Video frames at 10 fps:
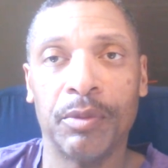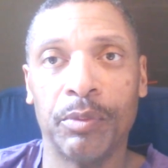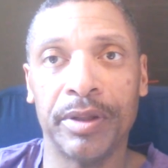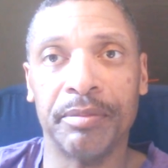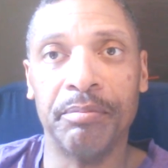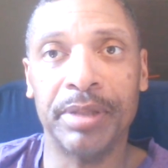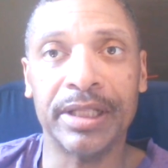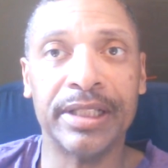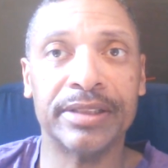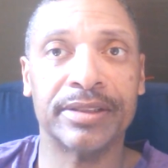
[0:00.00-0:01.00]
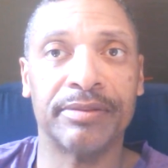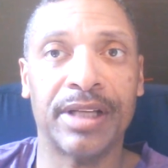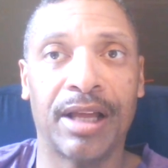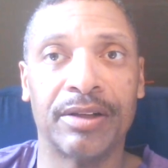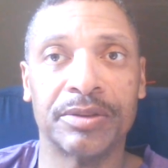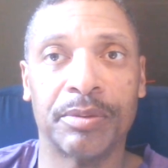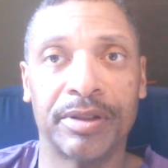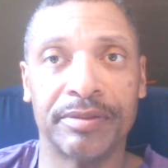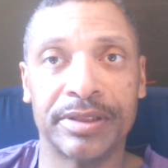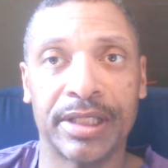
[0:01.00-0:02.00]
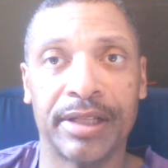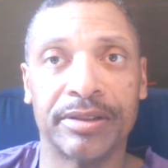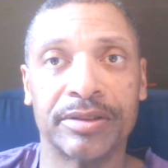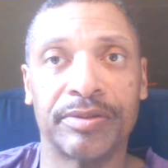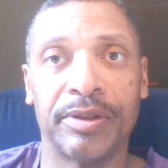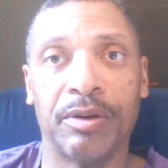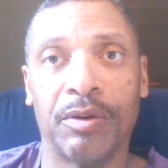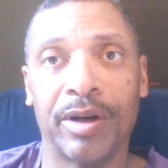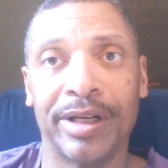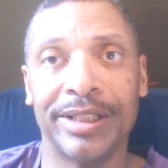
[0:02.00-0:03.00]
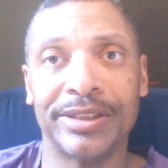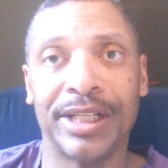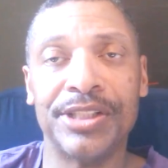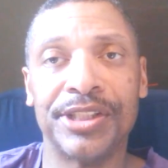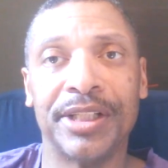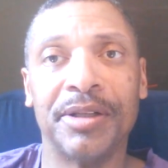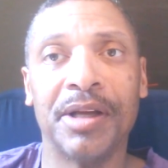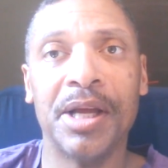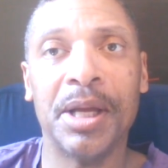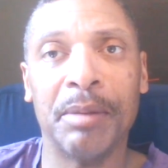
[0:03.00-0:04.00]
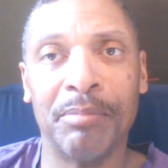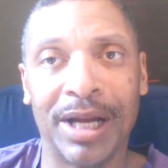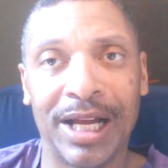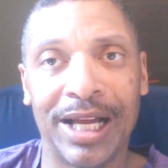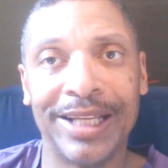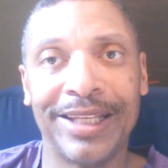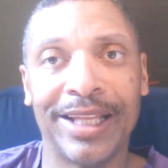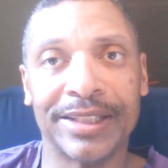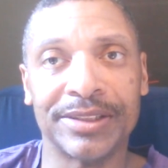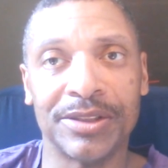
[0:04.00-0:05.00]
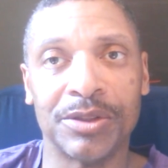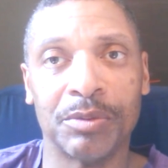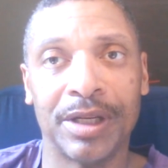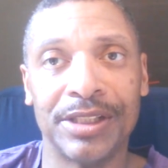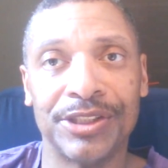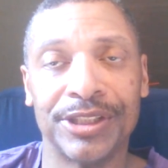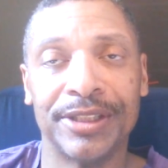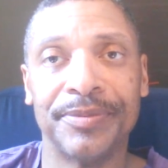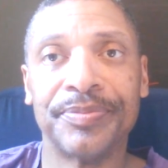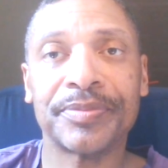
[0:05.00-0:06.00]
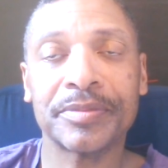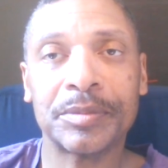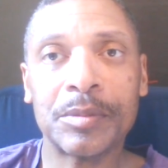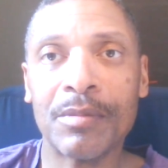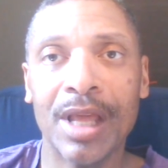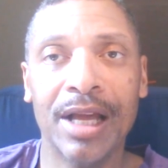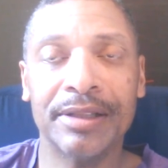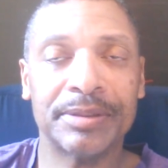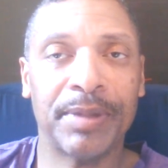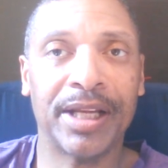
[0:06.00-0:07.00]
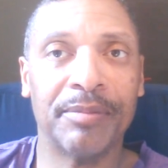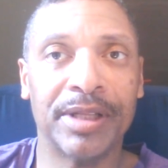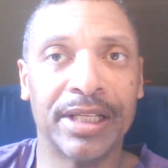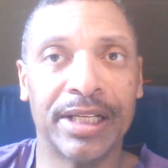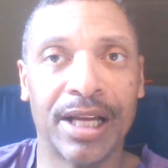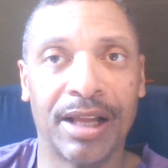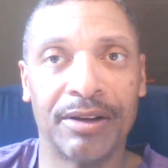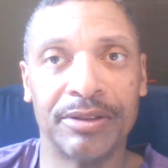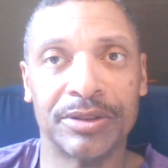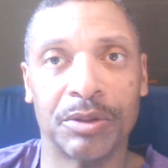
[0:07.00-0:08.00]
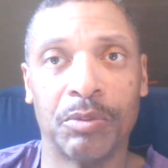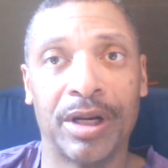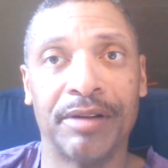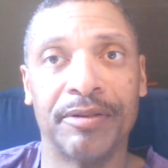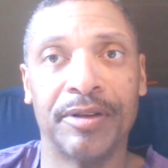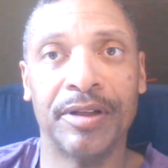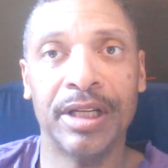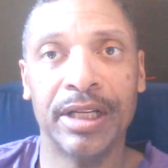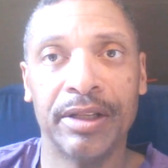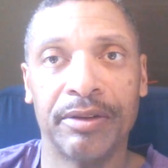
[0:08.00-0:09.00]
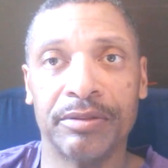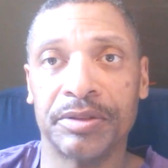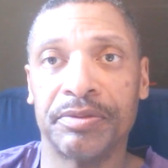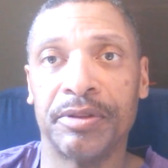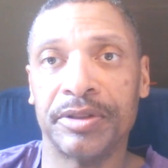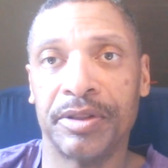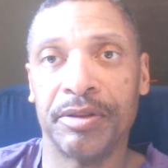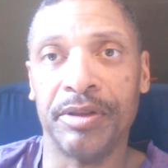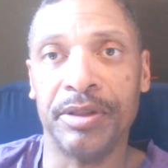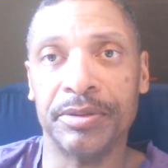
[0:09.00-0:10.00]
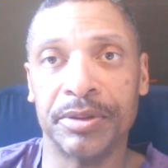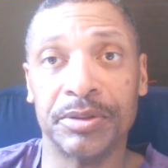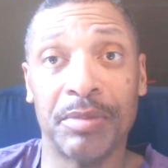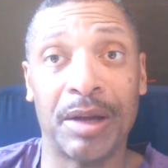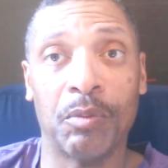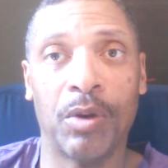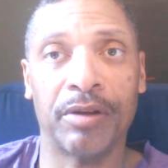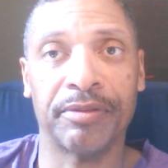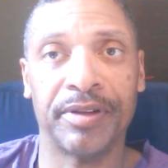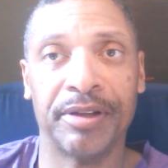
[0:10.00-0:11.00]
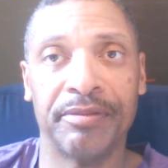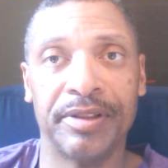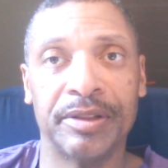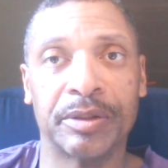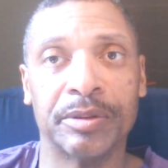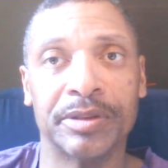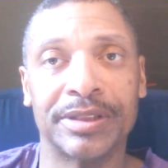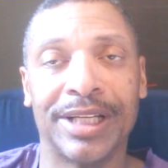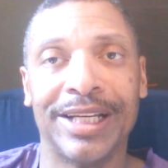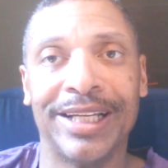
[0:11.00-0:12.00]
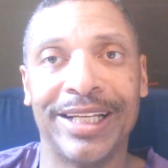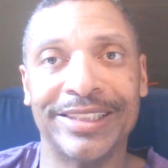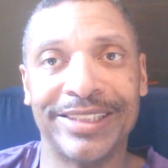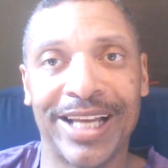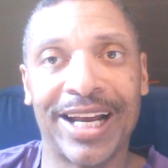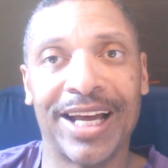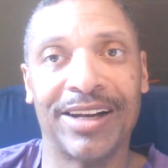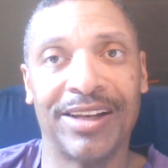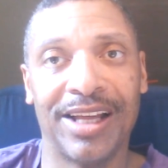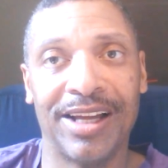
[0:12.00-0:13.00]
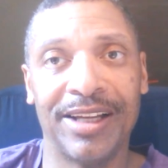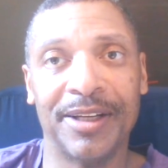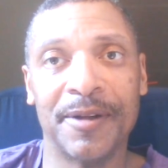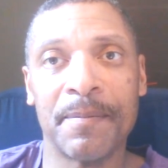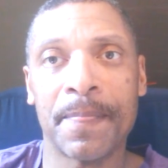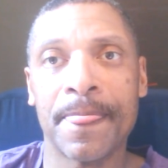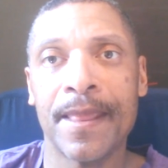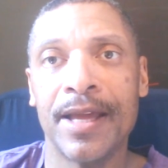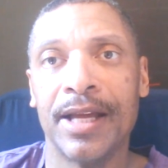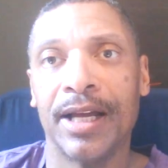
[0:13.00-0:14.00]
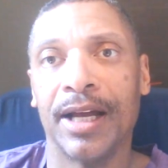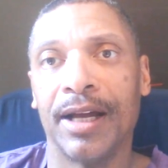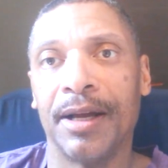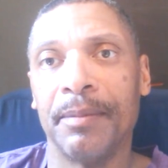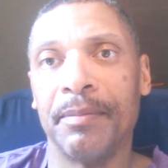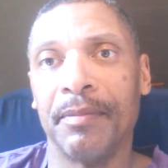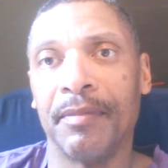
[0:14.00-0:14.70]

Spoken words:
with billions of dollars worth of sales for your organization behind that situation, spending $1 million or whatever those first 30 users might want for their vehicles is not out of line.